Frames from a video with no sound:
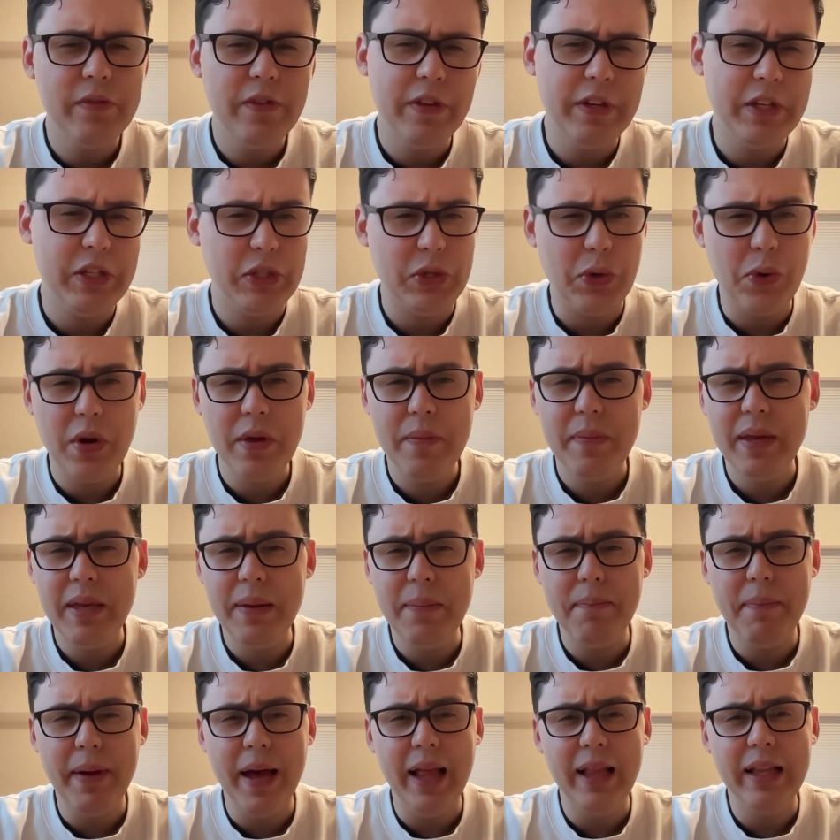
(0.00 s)
The story
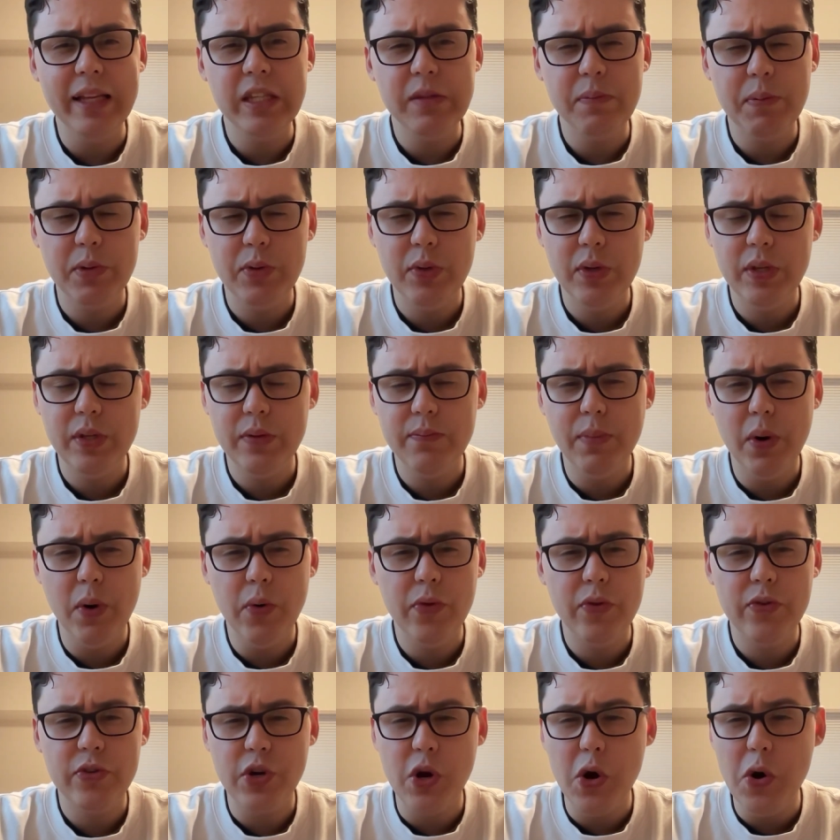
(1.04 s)
being balanced between
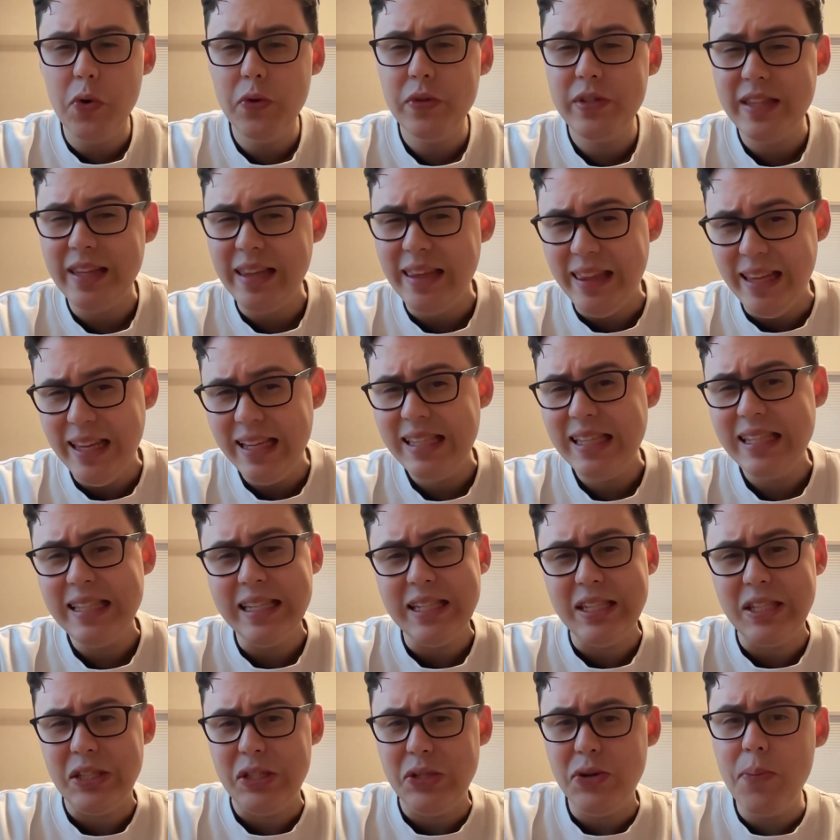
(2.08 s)
both shows, this is a
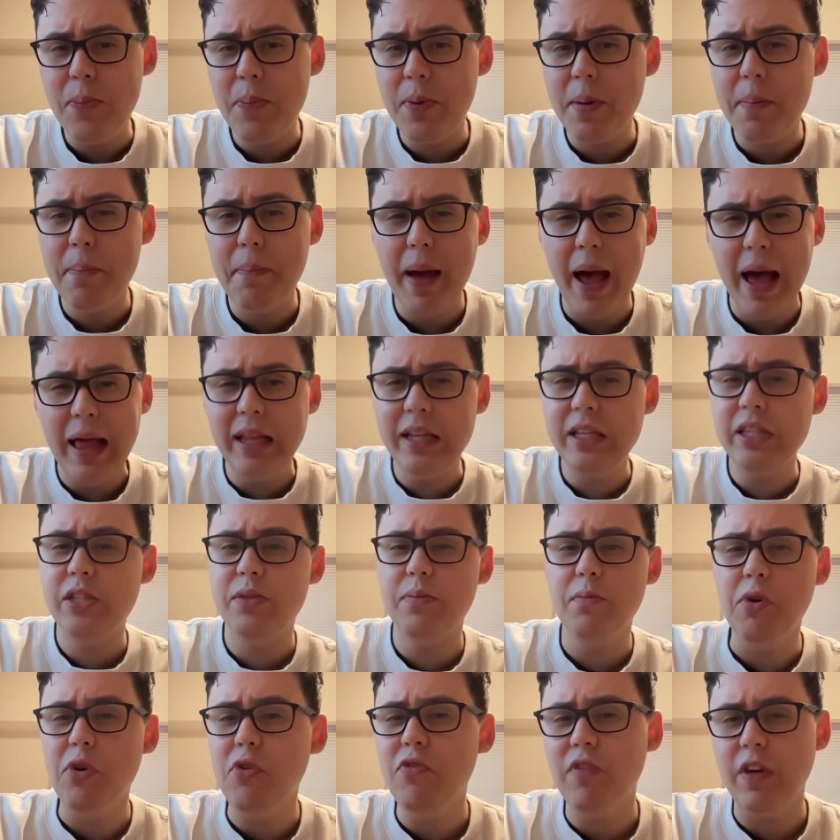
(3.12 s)
super balanced
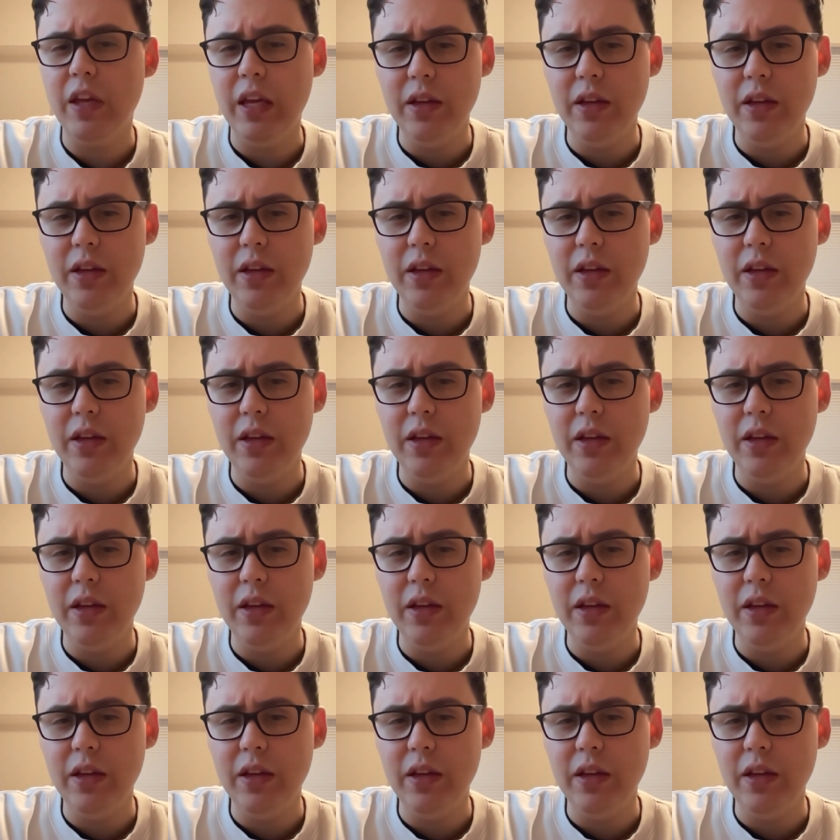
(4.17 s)
movie.